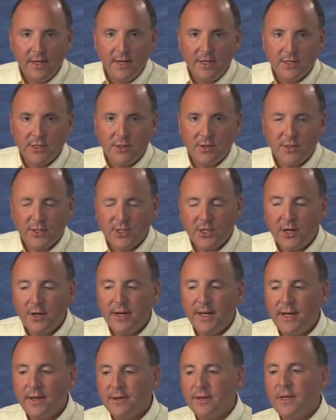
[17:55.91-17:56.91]
So to start
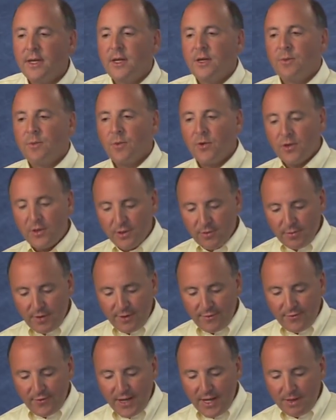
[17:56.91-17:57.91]
out, we're going to run
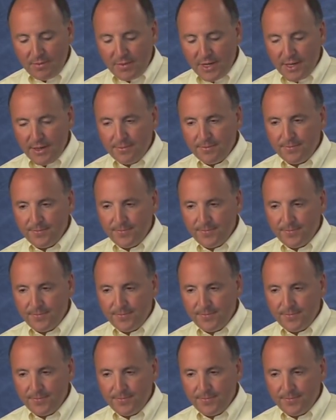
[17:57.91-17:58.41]
FileMon